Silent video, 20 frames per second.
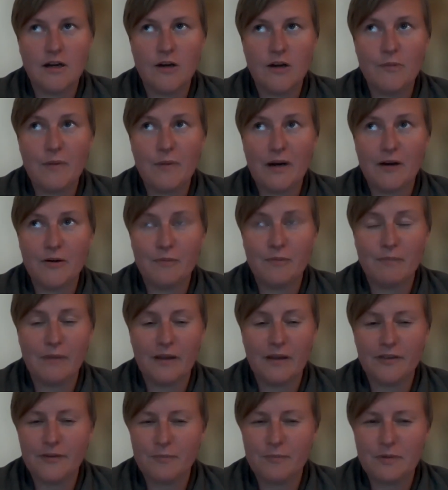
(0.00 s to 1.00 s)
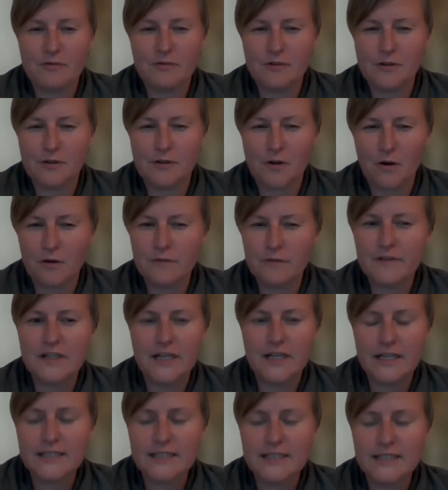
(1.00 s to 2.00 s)
about a month before COVID
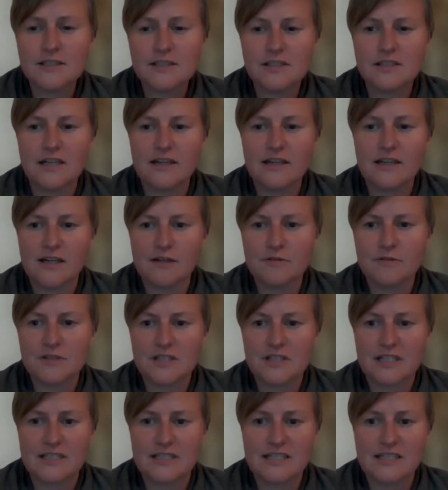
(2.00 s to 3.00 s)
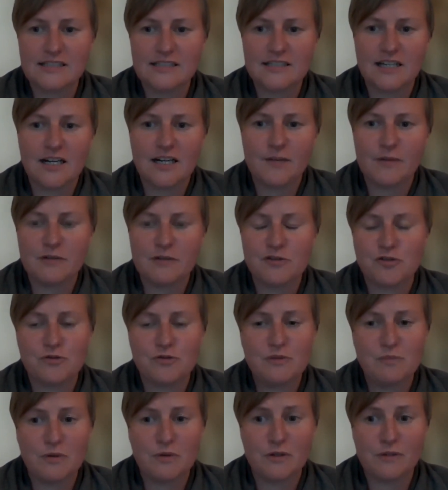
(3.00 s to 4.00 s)
hit, and I was at that time, I was
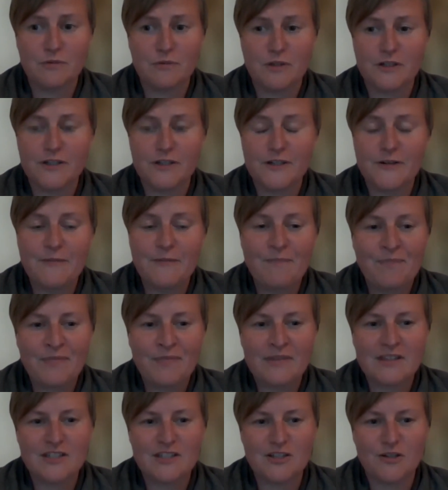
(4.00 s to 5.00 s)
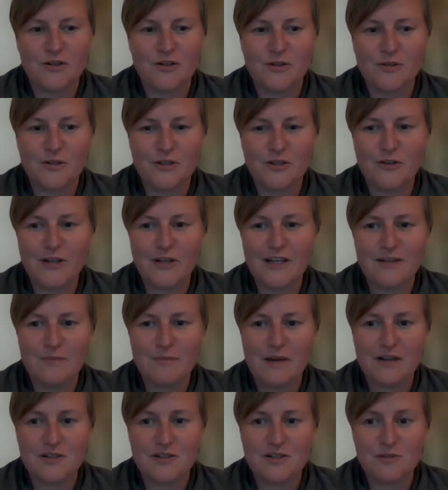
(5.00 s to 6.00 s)
doing body work. So you can
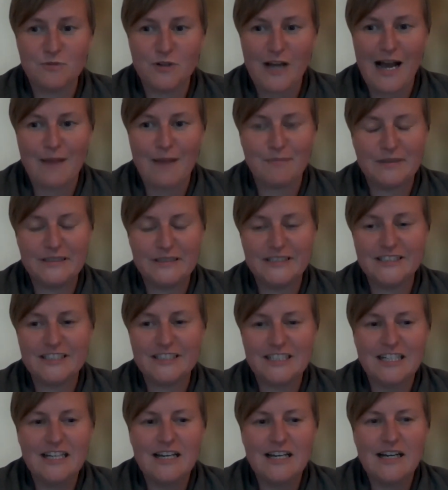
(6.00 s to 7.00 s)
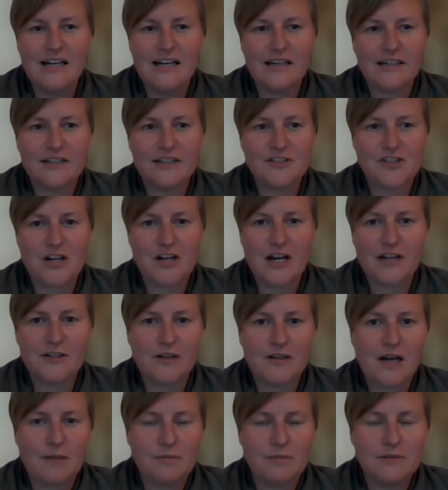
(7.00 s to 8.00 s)
imagine what happened. And I tried
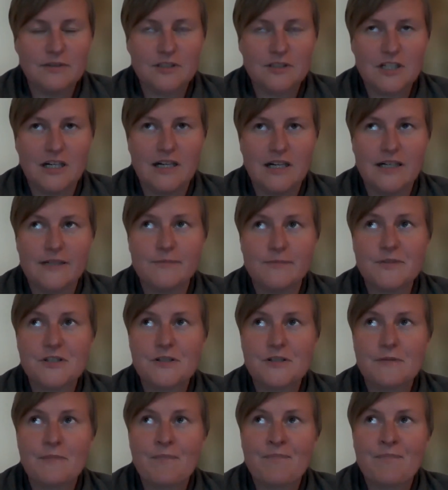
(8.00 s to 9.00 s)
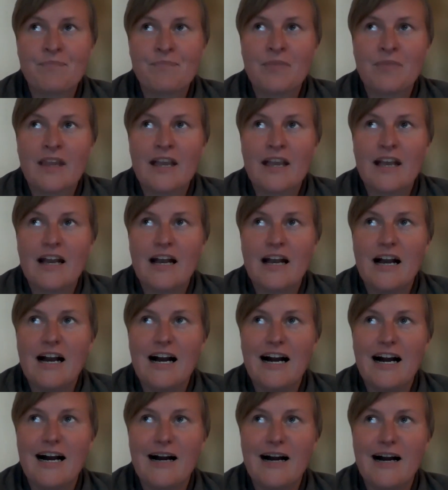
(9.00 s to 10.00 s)
a couple of times.
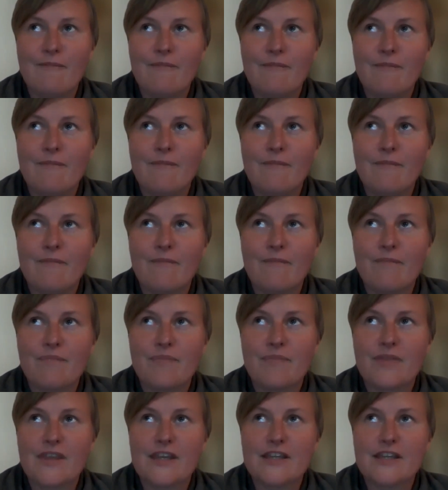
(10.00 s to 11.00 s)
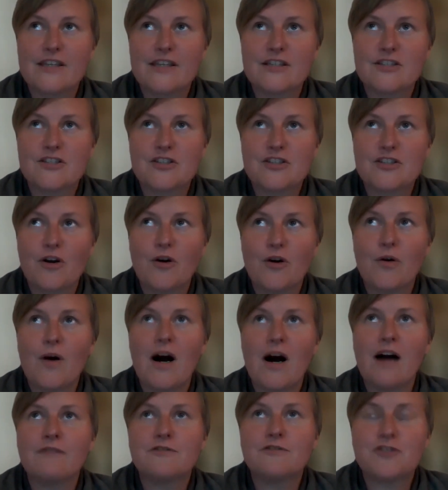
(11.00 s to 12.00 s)
So
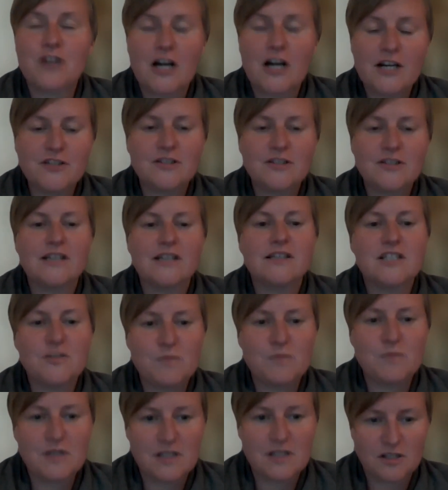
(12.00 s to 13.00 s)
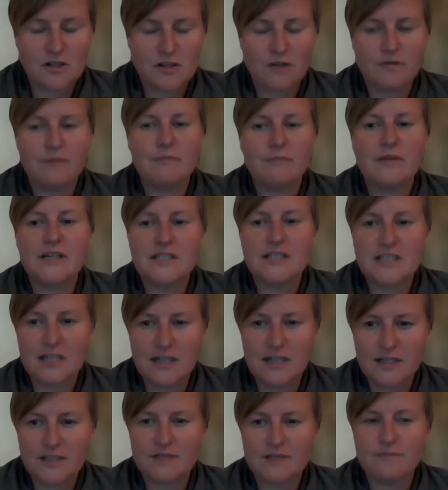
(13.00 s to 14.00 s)
I've tried to get this business going many
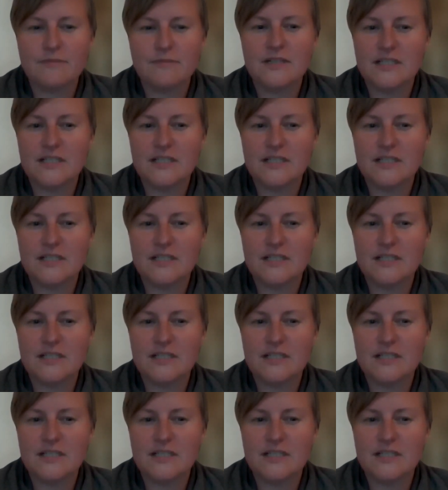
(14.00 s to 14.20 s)
times,